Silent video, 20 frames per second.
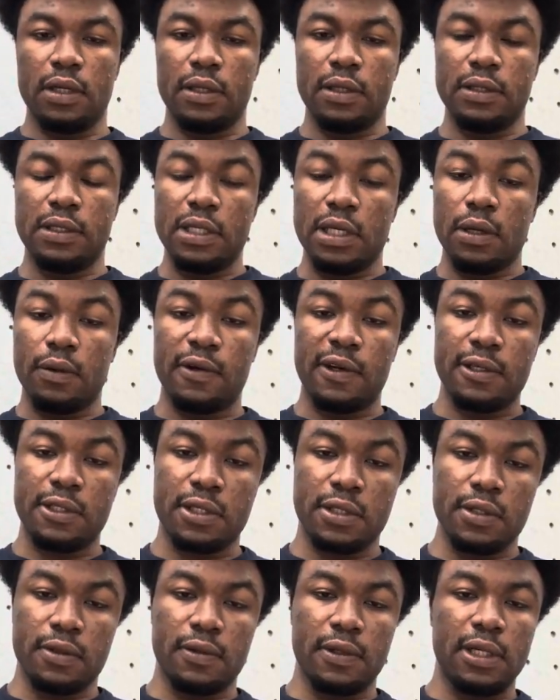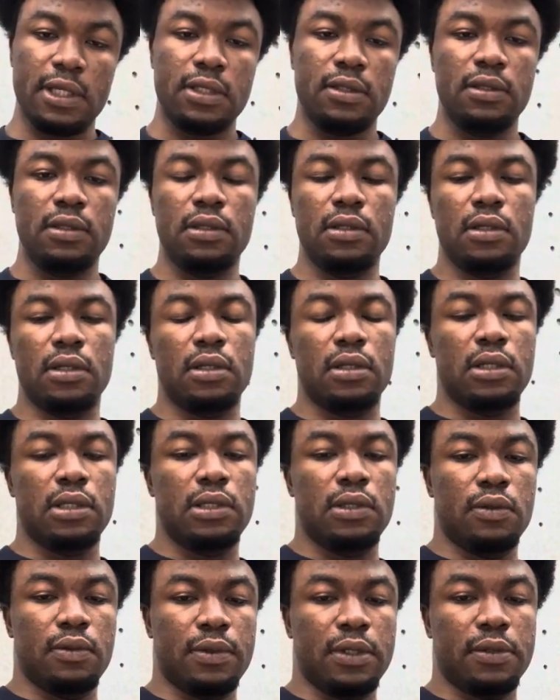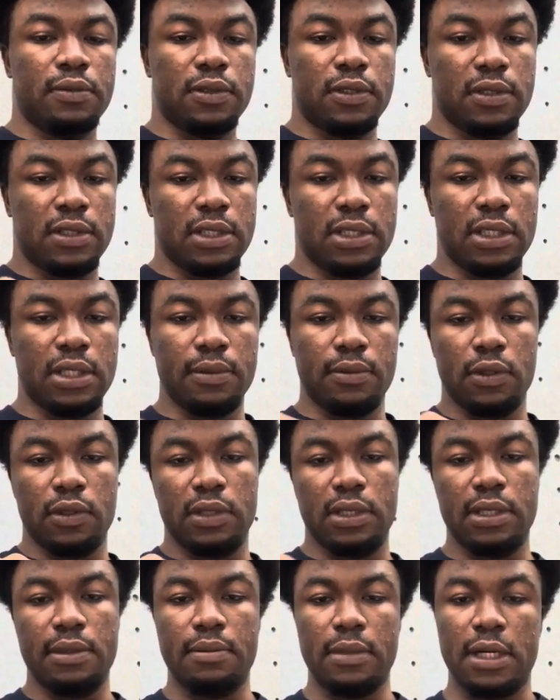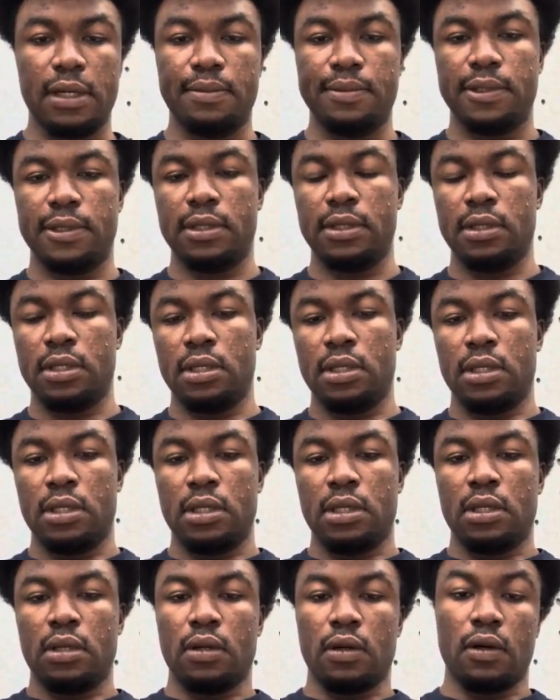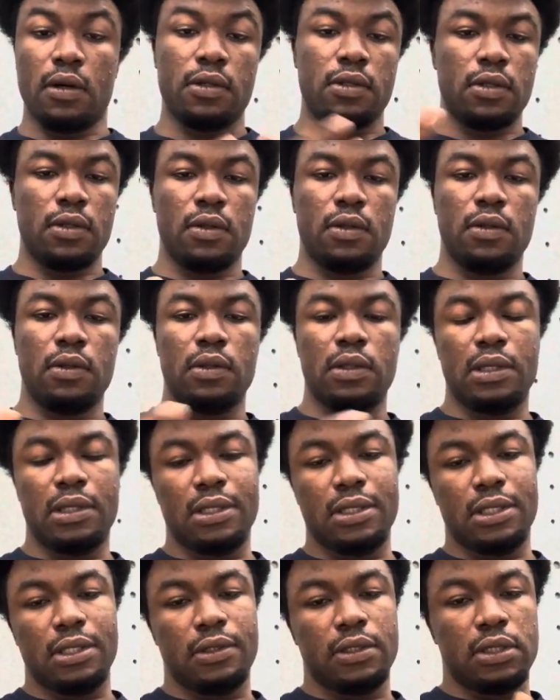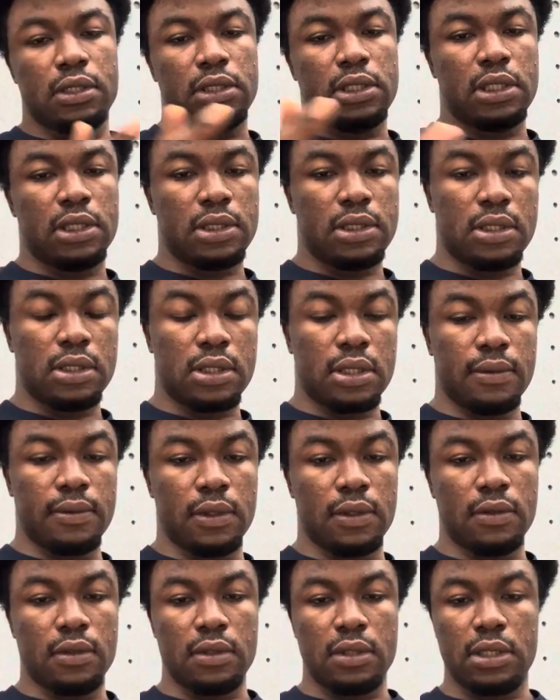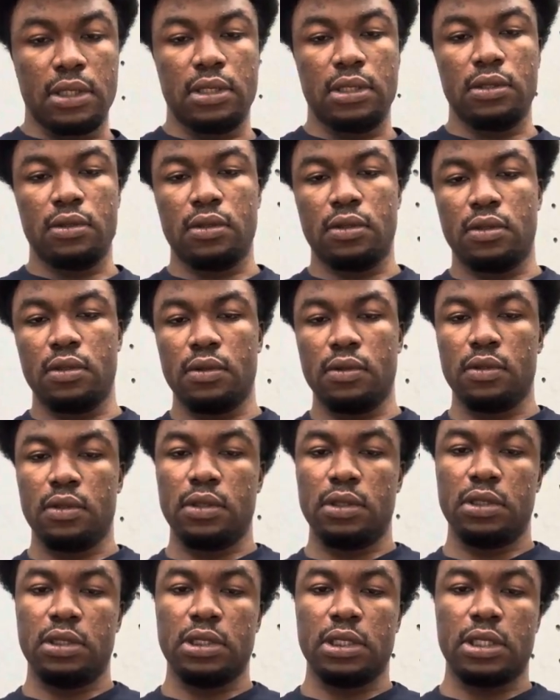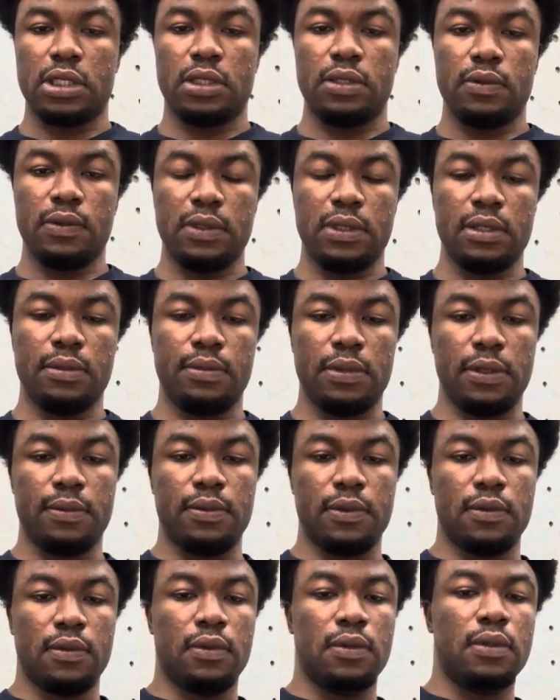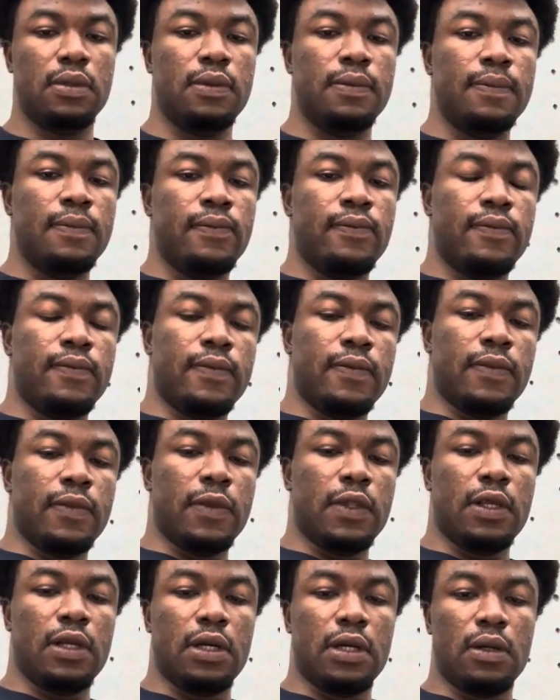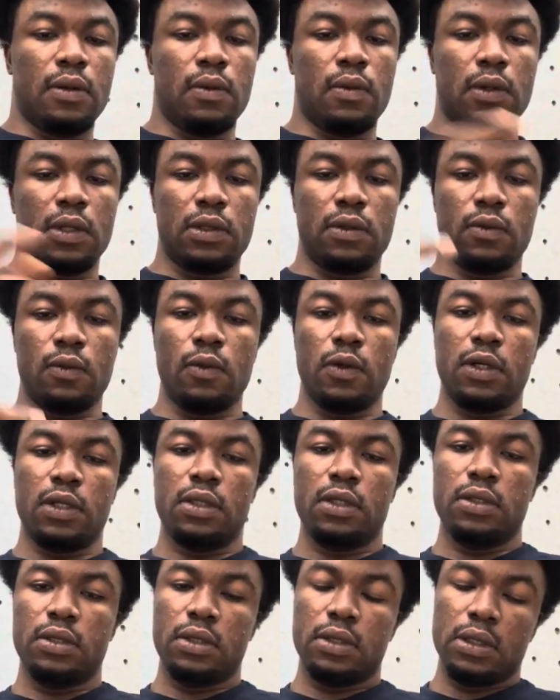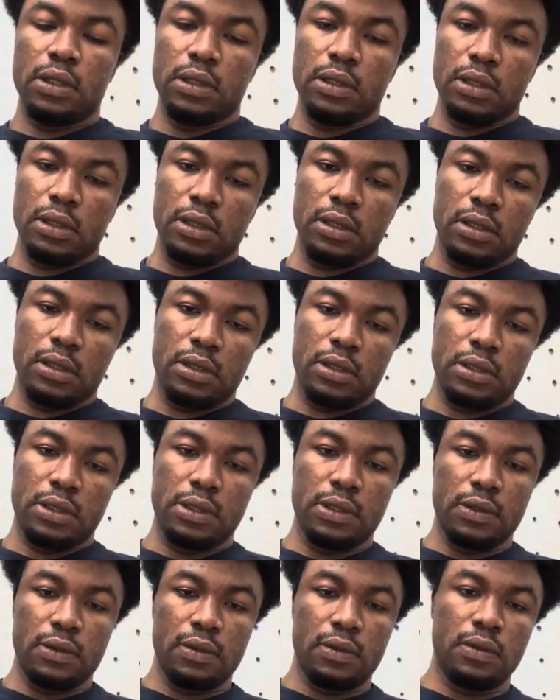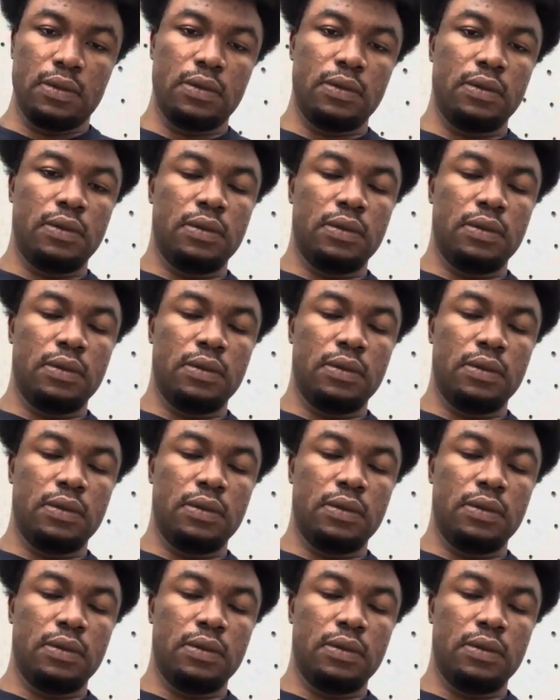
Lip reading: their rescue, right? They'll be able to see them on the maps. Also, there is a chat system included. You could chat with the people one-on-one to